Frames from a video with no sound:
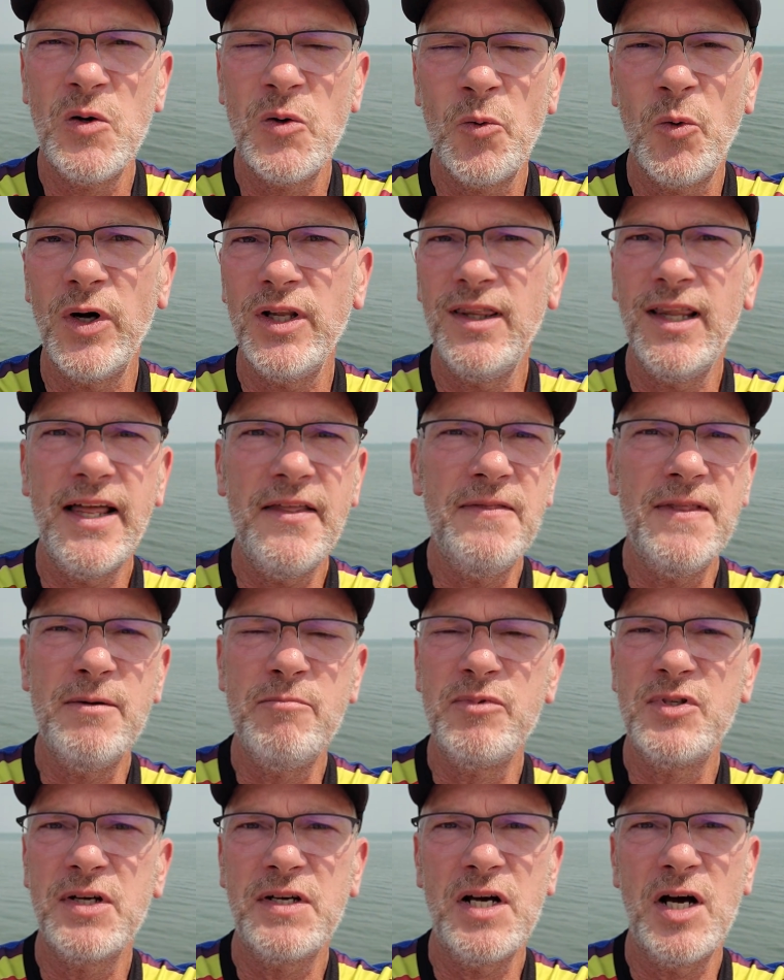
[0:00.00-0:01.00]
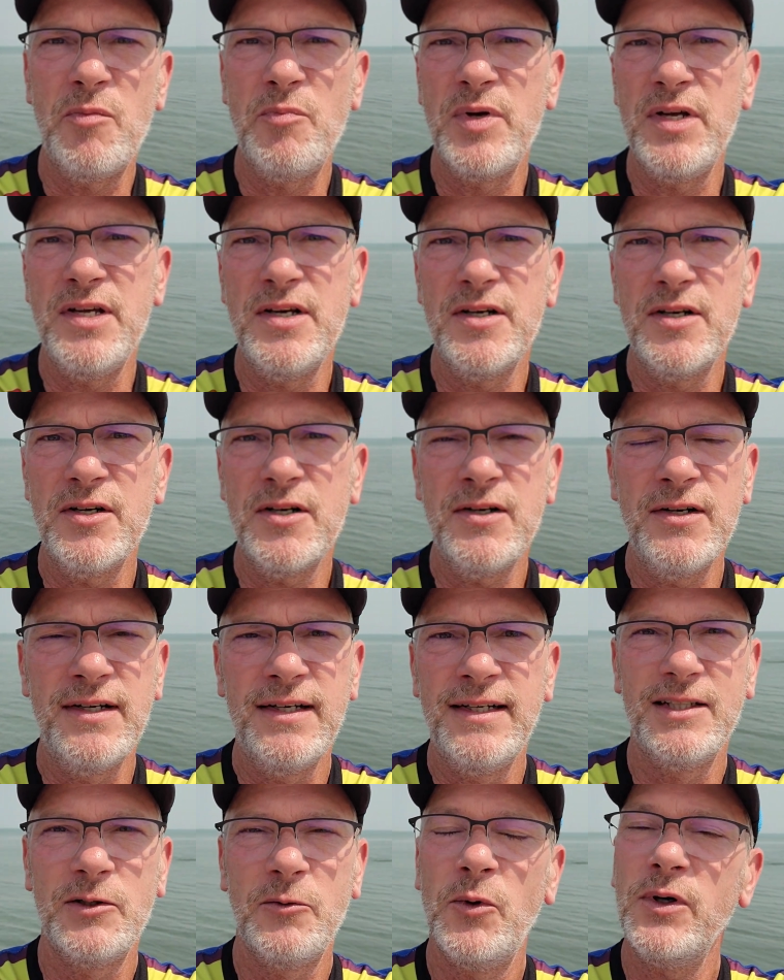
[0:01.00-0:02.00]
what led them to come here,
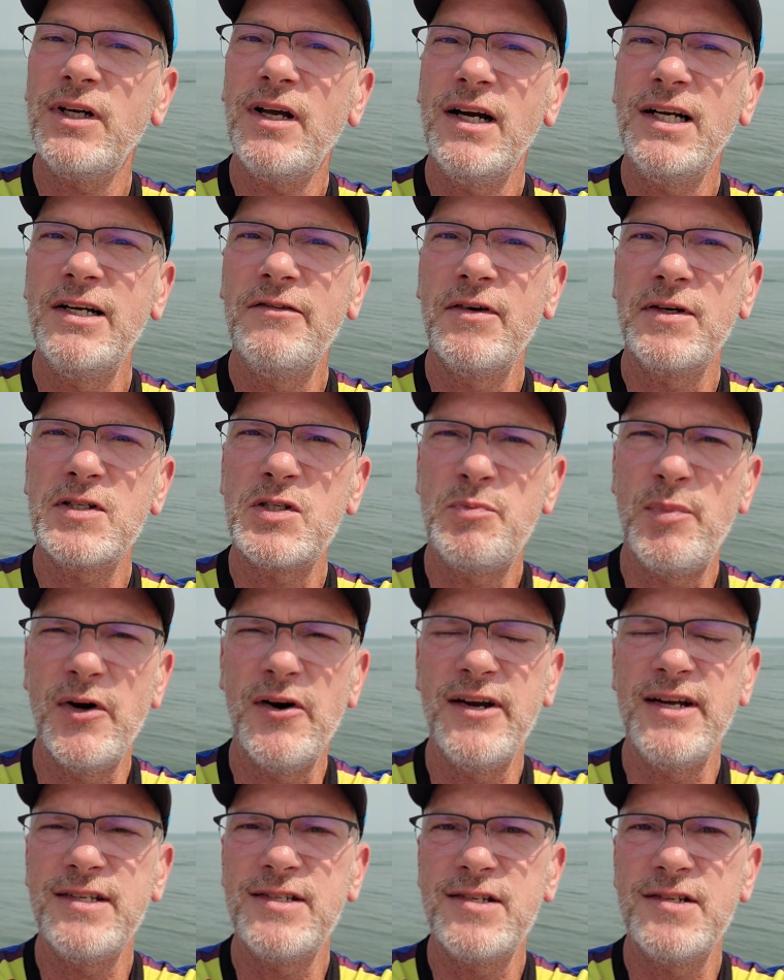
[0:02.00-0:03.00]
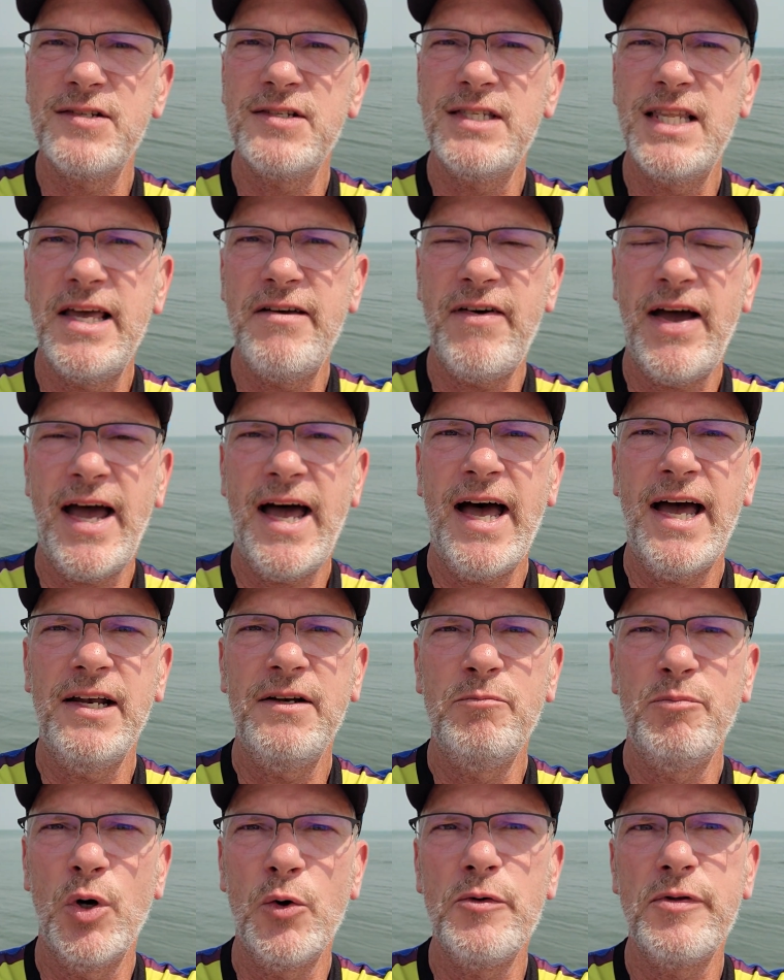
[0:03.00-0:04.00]
what kind of experiences they've
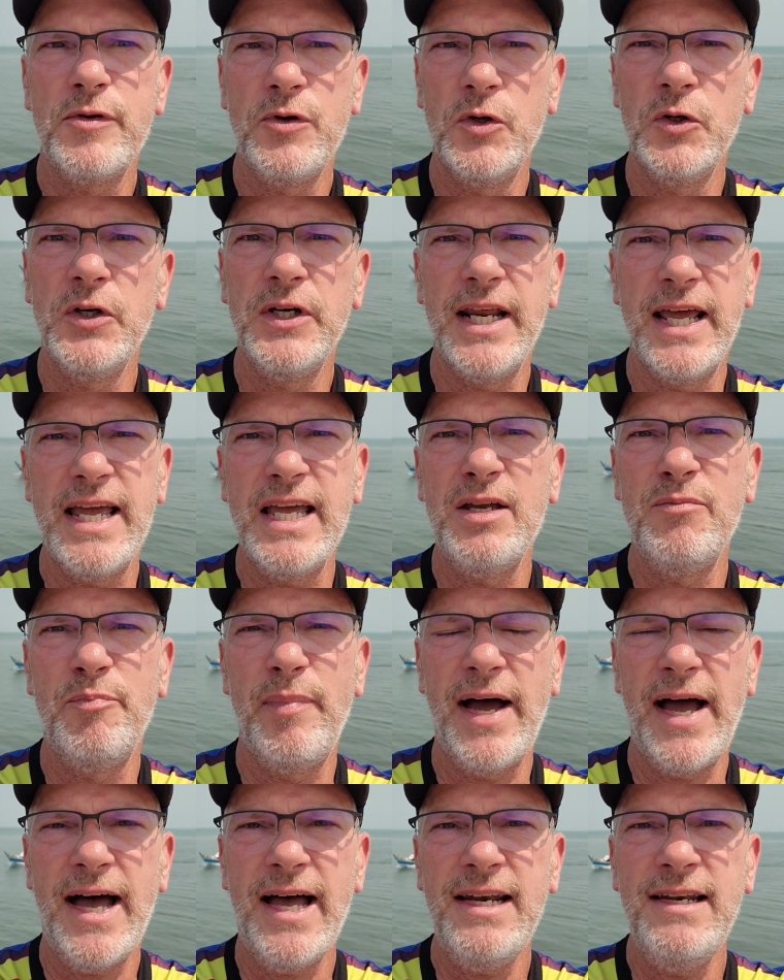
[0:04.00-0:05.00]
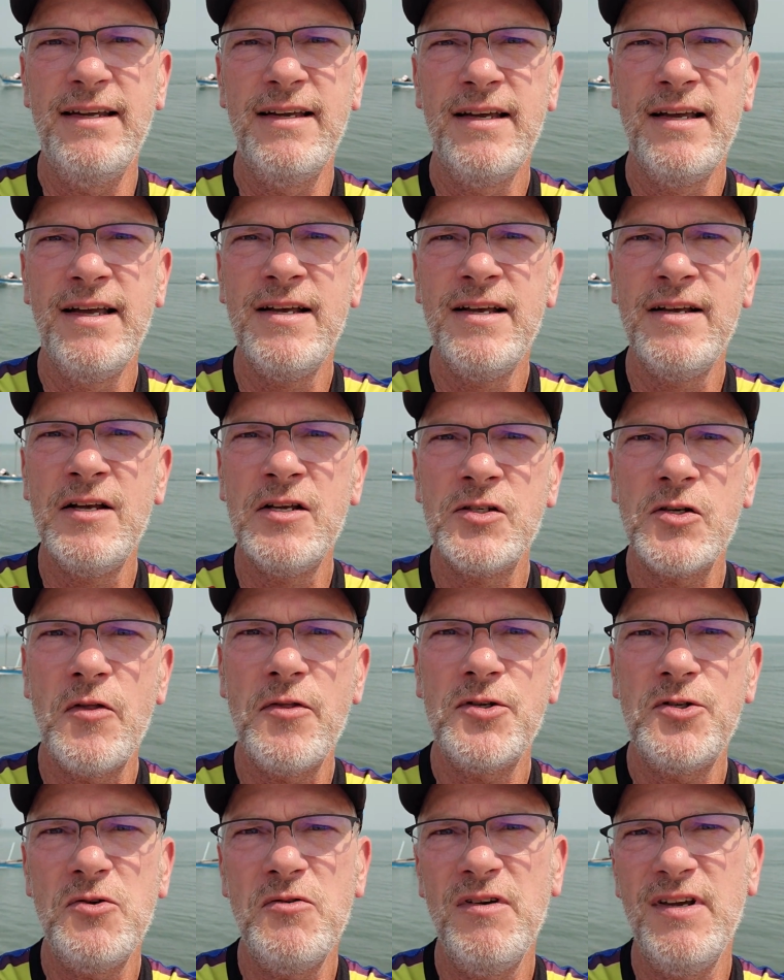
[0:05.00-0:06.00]
had, both good and bad, so
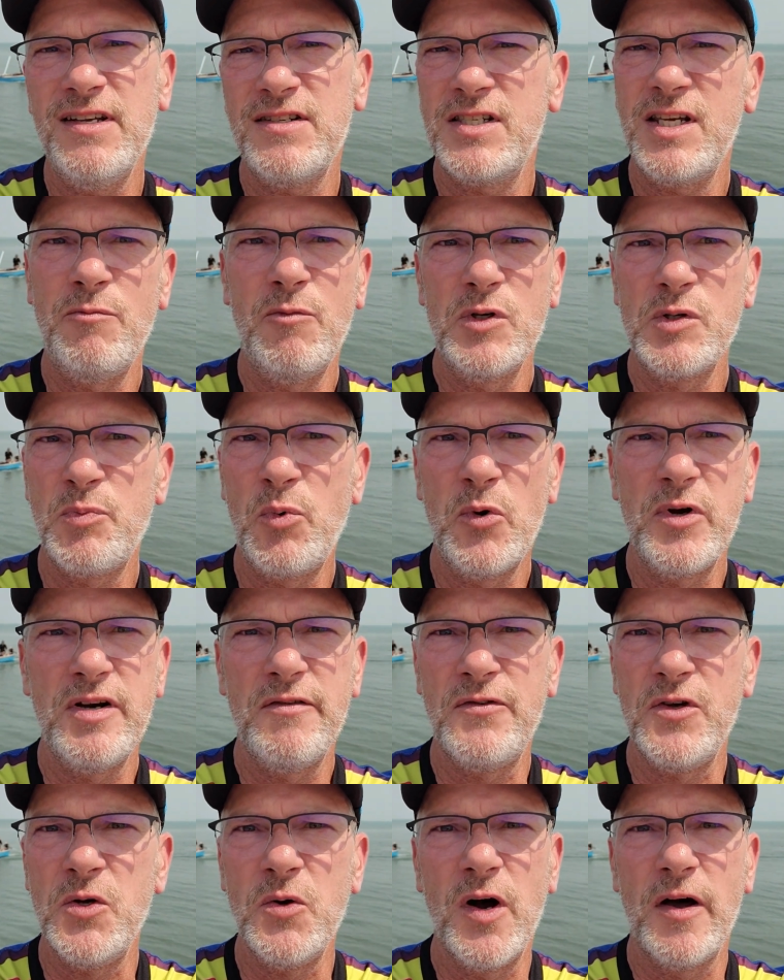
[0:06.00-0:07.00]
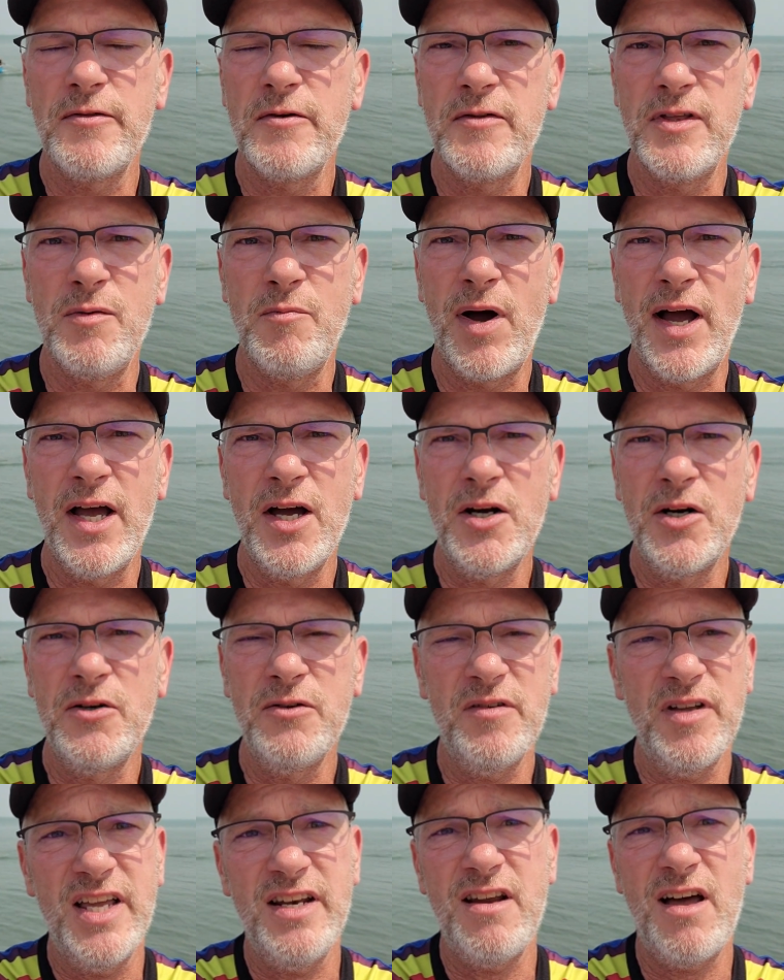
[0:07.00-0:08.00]
that you can get someone's point of view other than my
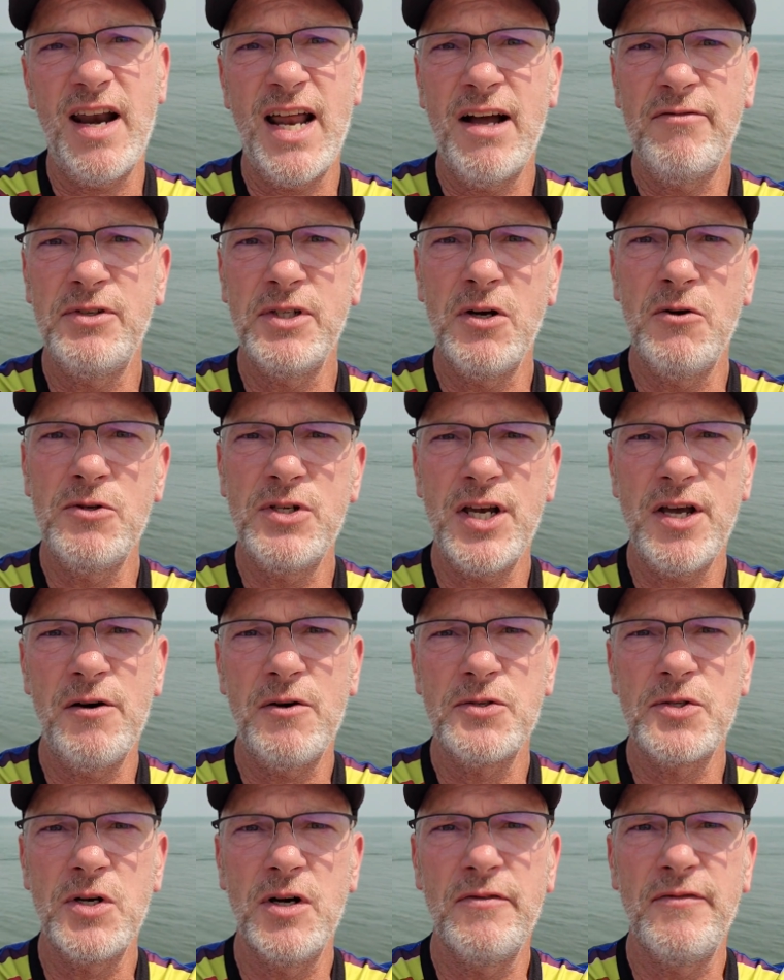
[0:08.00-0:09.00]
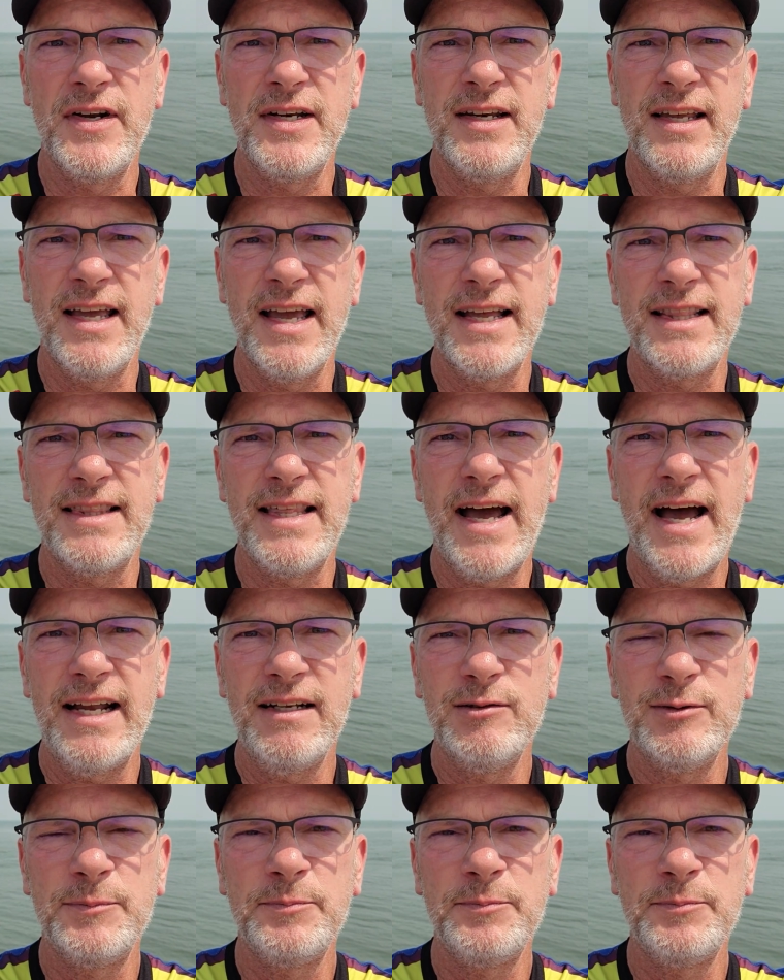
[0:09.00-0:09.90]
own and not have to go channel surfing to get that.